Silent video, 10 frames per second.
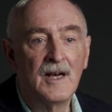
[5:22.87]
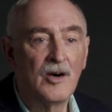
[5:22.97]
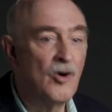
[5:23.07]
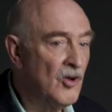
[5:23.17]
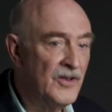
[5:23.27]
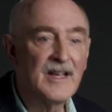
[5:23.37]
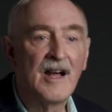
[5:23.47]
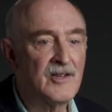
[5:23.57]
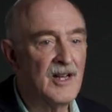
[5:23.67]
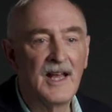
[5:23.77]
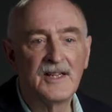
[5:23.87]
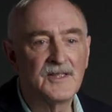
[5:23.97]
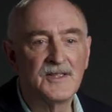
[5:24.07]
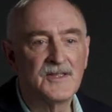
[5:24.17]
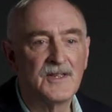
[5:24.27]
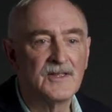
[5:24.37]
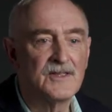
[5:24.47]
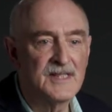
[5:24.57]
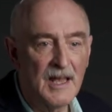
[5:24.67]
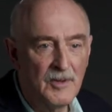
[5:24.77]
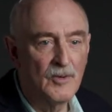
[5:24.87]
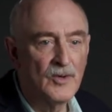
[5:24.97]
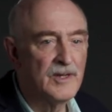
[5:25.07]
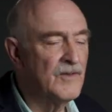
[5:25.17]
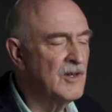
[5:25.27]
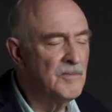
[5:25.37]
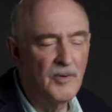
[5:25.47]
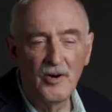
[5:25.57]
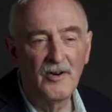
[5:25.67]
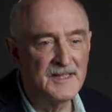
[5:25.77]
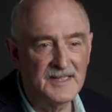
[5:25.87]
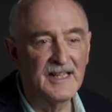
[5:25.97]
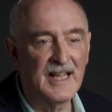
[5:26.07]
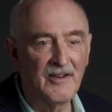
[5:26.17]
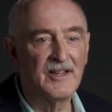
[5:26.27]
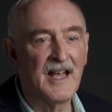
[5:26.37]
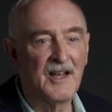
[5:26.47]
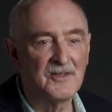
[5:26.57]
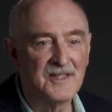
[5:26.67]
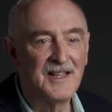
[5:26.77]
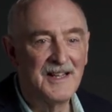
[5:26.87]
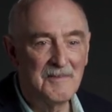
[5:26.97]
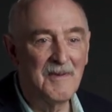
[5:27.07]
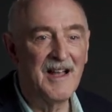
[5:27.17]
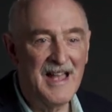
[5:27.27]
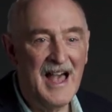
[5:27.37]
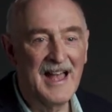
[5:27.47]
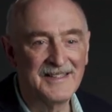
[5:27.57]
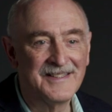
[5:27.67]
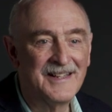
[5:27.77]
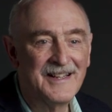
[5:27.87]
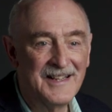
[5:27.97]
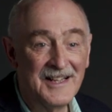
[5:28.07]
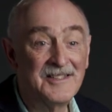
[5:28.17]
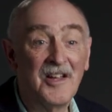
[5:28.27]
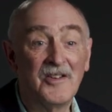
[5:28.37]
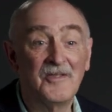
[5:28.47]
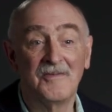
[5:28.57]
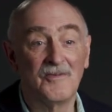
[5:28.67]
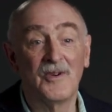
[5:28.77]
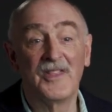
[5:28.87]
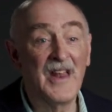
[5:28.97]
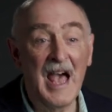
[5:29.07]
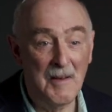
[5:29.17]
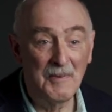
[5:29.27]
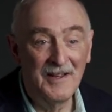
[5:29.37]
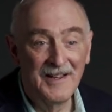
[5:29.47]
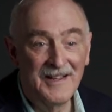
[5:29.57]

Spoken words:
all the calculations that Tebbutt would have laboriously carried out by hand are done with an app